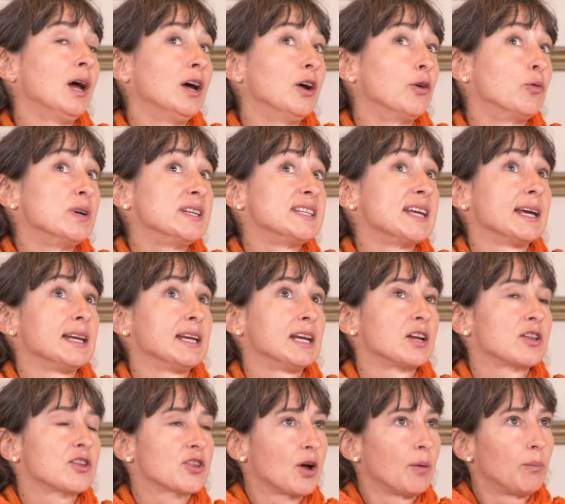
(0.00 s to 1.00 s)
retaining
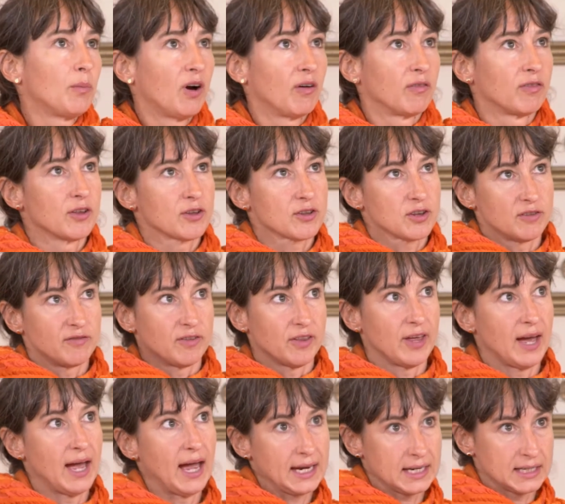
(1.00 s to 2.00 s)
some of the sort of the
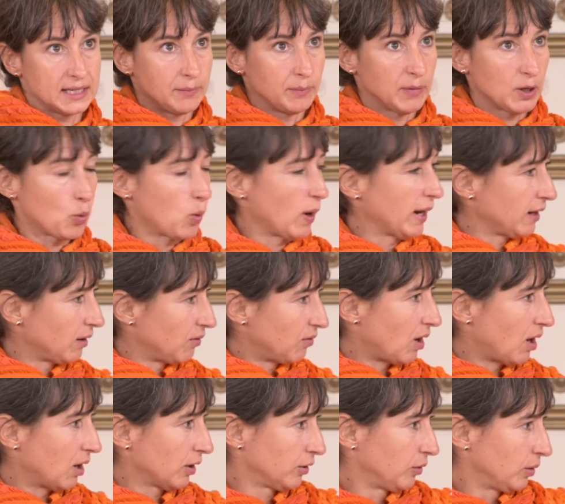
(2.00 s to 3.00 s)
academic way of
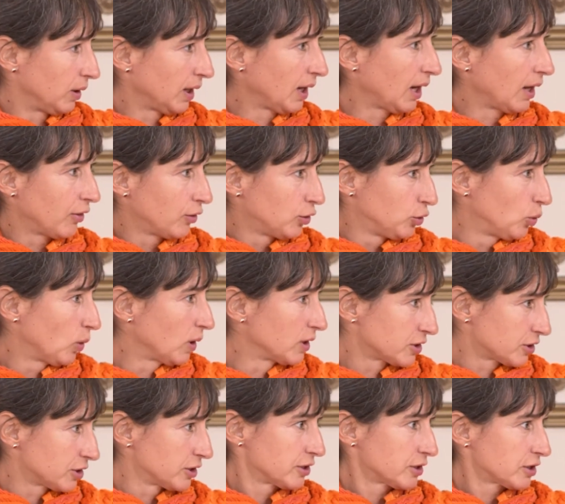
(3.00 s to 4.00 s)
arguing and the
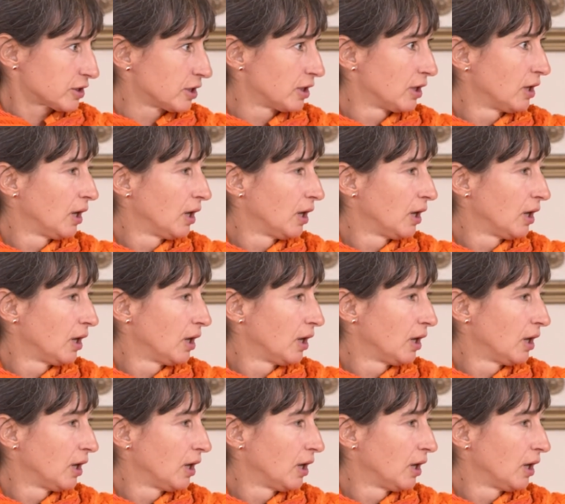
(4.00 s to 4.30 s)
nuances,